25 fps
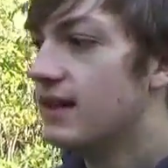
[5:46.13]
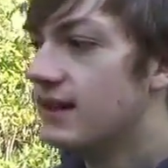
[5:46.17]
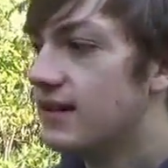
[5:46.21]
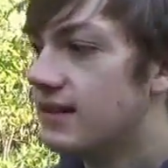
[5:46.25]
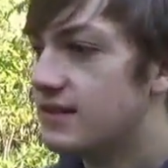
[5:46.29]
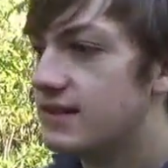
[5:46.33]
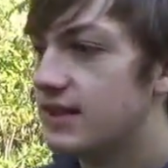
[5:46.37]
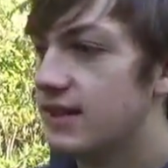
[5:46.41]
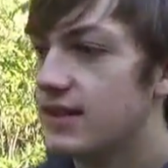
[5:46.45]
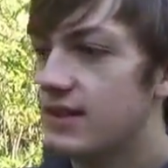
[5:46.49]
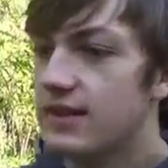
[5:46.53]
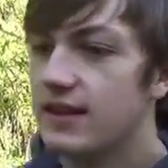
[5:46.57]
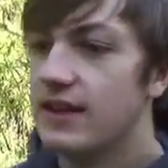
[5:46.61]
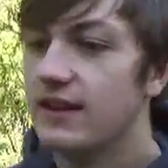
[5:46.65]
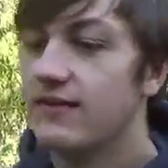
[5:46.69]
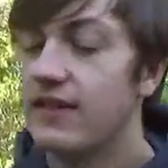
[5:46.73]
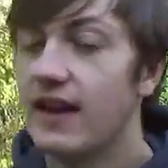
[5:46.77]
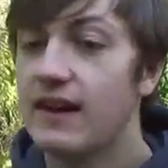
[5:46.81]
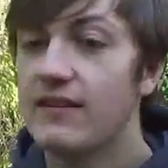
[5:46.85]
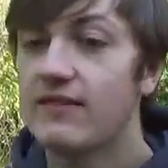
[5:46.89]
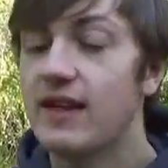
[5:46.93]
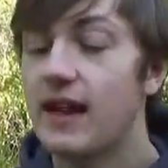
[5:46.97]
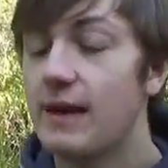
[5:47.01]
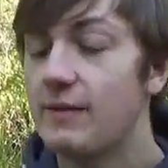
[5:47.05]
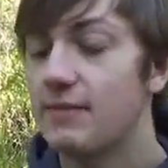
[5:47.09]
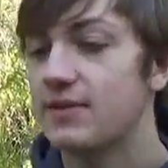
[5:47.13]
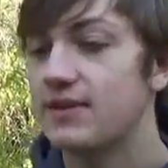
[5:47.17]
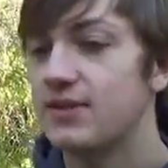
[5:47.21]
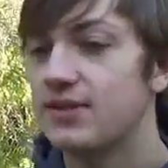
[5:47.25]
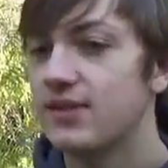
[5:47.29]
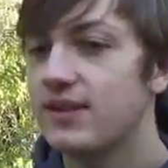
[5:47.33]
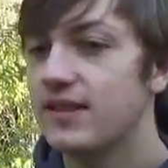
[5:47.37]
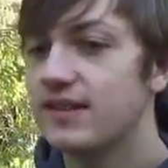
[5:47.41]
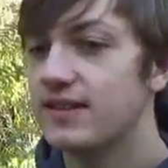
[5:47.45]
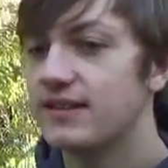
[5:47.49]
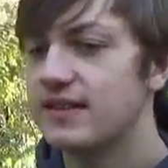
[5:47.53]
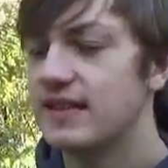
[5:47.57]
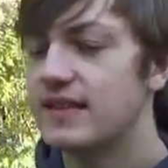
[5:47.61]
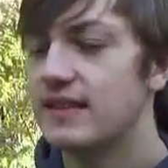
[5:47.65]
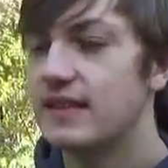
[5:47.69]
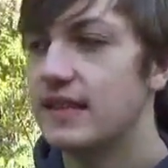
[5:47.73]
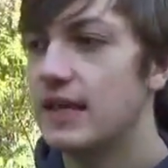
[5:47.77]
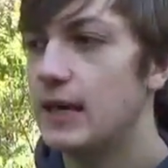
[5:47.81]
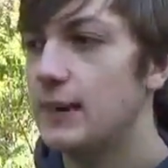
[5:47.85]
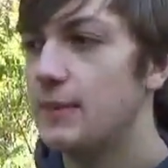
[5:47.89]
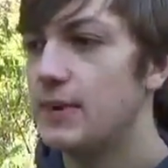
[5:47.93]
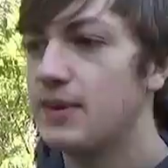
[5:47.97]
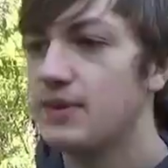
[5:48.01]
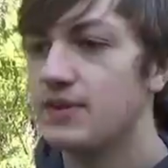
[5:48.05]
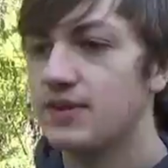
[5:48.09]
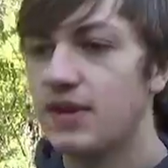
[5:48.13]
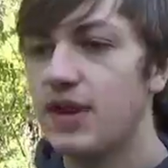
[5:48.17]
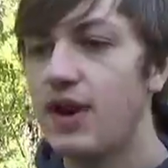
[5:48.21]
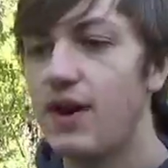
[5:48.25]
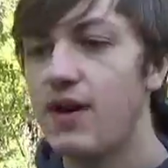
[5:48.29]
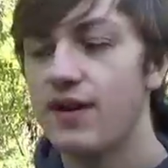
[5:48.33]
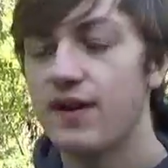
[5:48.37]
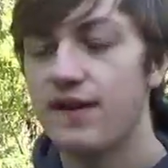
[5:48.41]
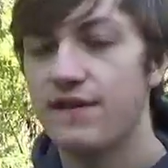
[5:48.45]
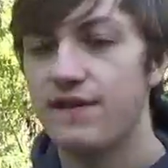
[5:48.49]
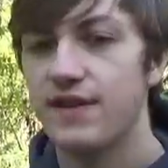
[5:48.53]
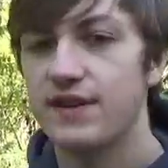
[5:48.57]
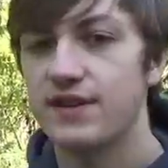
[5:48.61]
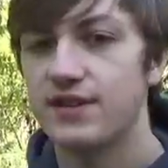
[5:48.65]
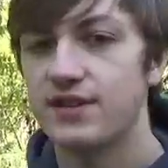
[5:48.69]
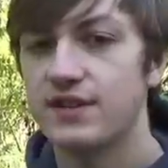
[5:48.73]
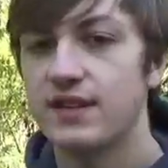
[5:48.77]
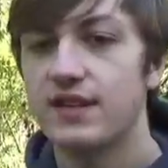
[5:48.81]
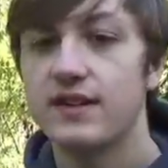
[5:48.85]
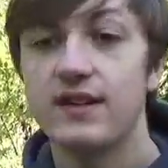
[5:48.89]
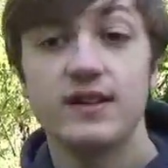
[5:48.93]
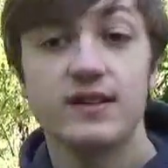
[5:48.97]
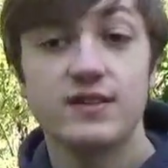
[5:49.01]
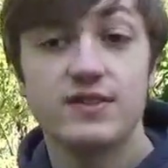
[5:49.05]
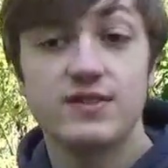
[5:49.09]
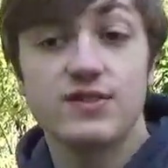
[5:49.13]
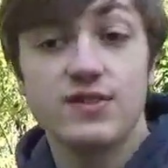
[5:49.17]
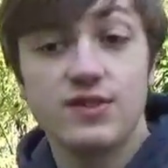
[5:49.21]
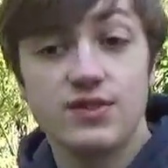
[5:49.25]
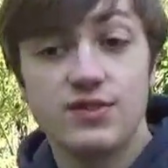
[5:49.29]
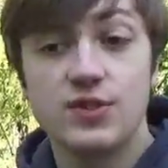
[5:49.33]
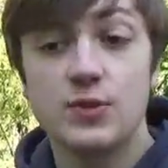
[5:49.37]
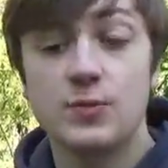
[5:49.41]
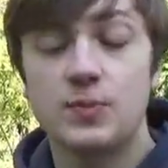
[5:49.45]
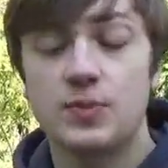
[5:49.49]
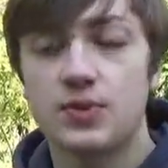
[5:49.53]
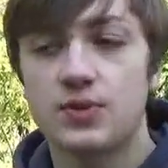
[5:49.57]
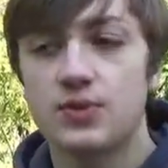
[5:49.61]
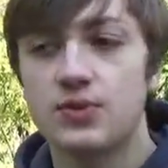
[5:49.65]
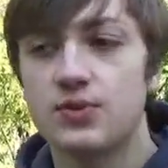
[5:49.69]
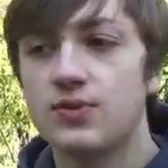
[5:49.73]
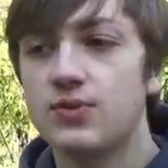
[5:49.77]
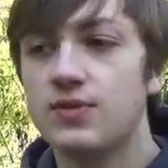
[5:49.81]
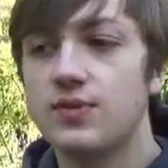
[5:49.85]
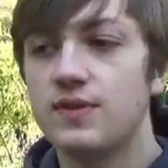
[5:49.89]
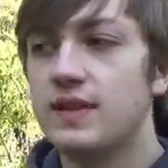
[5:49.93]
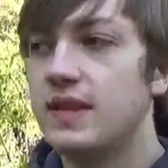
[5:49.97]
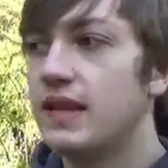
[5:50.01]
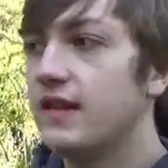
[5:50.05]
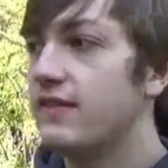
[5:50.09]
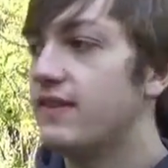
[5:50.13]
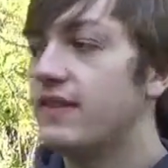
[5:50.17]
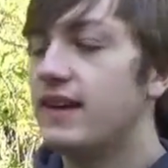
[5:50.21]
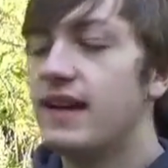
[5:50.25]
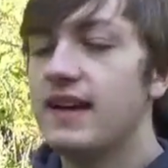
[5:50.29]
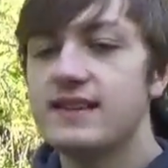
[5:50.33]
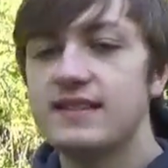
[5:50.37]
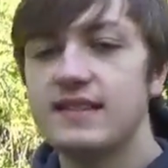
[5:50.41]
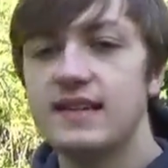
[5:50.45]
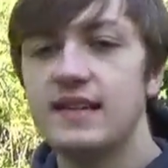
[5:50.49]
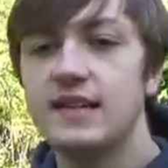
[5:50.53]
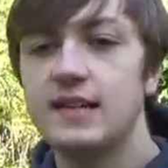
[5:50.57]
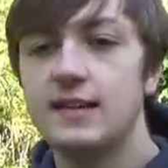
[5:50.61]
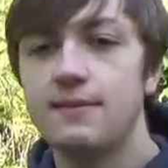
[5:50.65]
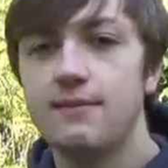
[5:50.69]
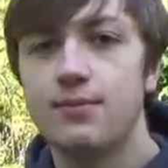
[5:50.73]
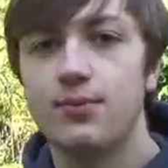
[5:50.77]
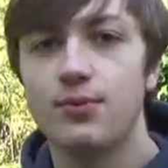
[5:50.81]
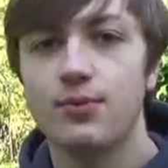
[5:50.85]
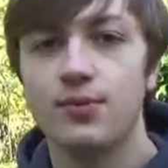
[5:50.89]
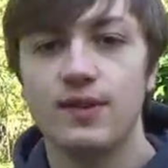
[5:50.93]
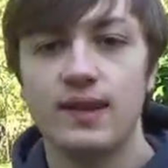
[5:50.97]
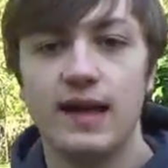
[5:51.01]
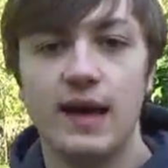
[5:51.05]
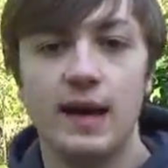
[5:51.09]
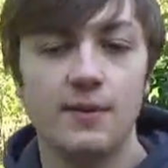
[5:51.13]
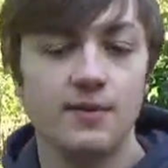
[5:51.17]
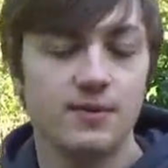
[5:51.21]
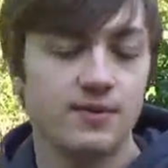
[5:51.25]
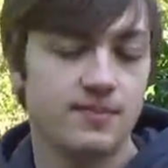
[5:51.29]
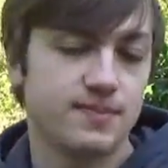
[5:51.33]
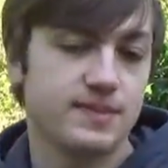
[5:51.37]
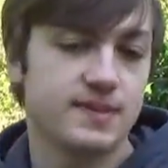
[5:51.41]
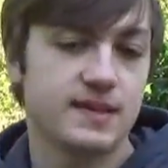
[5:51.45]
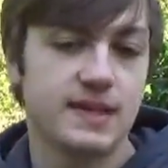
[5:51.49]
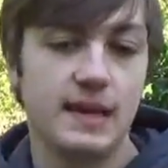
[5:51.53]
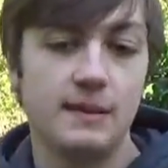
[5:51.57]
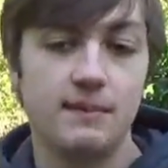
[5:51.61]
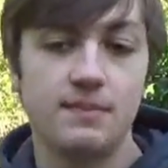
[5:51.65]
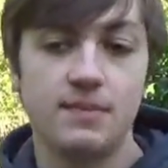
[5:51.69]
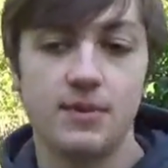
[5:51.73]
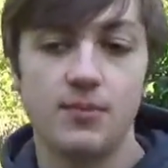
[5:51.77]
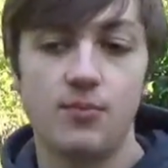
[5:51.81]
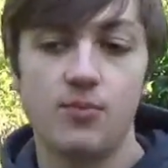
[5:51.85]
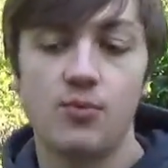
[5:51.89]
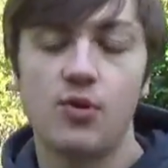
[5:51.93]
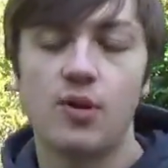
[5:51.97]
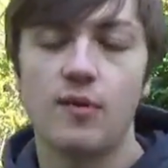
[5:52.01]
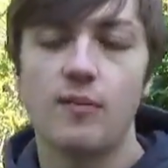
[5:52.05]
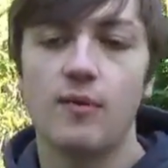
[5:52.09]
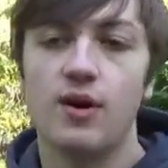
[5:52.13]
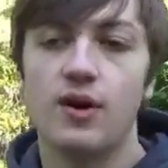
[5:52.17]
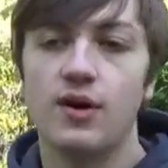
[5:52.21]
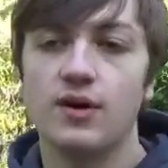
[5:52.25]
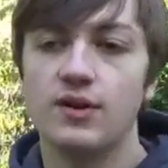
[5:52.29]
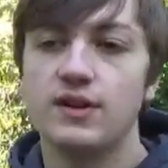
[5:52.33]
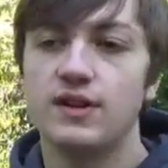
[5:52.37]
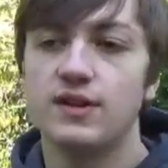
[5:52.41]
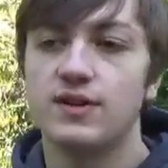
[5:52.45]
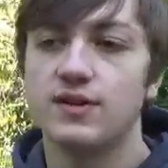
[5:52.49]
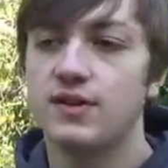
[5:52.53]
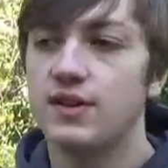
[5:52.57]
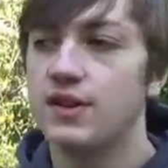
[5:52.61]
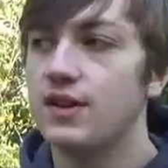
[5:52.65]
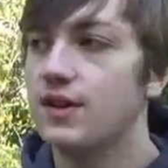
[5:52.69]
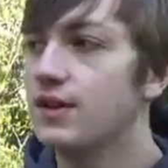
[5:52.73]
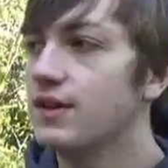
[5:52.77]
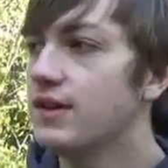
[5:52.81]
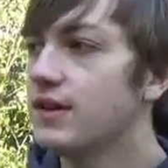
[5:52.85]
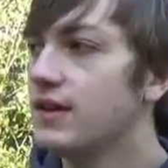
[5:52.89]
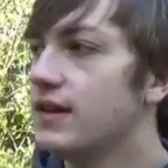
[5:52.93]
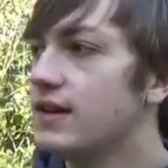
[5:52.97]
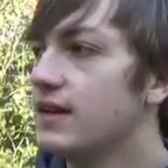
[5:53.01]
So if you have the opportunity to see the hippos and all the fish in there, it's super cool. They have a nice heated pool that helps keep them warm all year long.